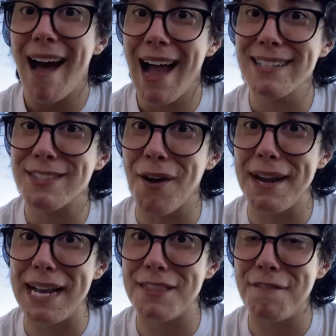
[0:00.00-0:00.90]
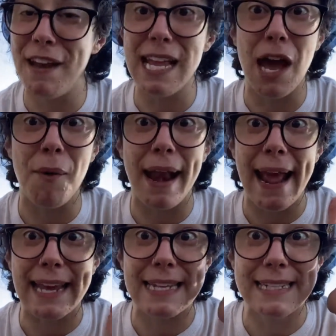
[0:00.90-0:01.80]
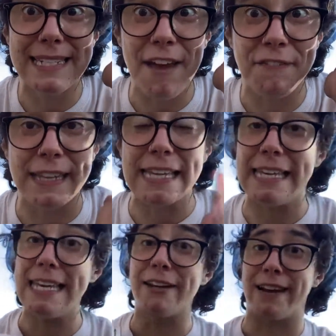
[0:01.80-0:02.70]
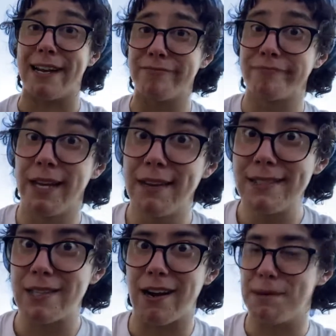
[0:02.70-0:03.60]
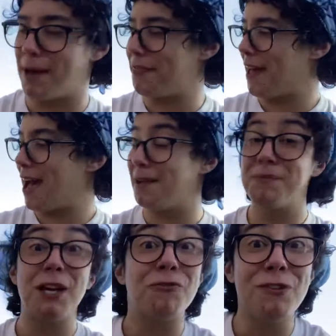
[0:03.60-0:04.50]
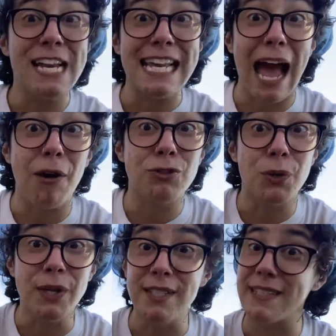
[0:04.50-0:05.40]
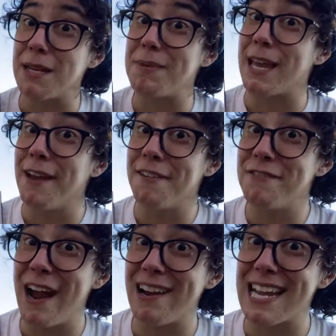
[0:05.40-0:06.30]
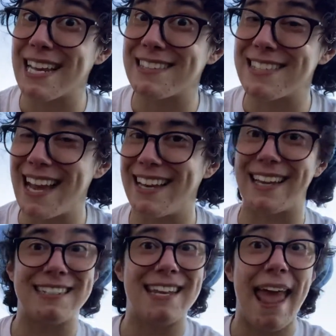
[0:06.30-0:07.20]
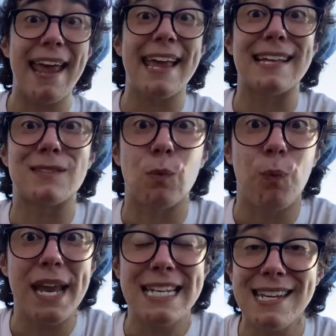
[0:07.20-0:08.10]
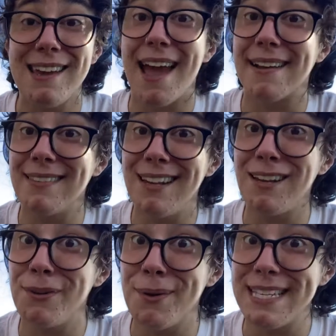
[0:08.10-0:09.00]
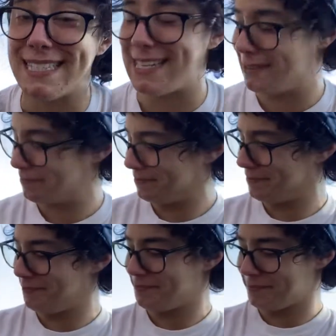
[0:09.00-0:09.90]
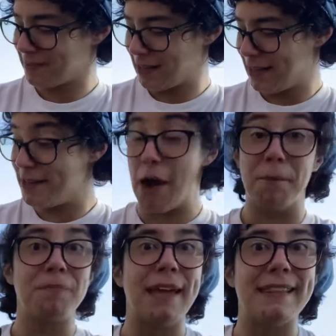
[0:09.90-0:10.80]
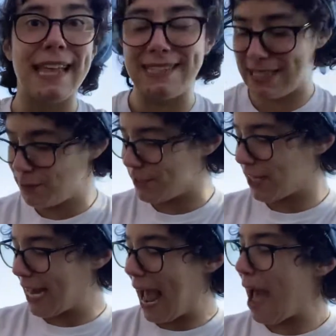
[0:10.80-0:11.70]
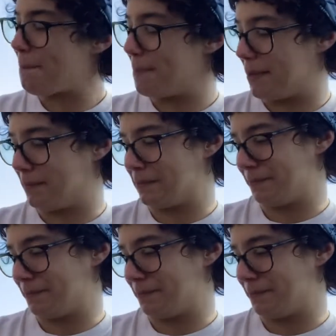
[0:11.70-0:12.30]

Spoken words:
I saw it in the video and I can definitely hear it. Sorry about that. Reading outdoors can be very exciting. Today it's windy and a little noisy. Now, let's see what's gonna happen.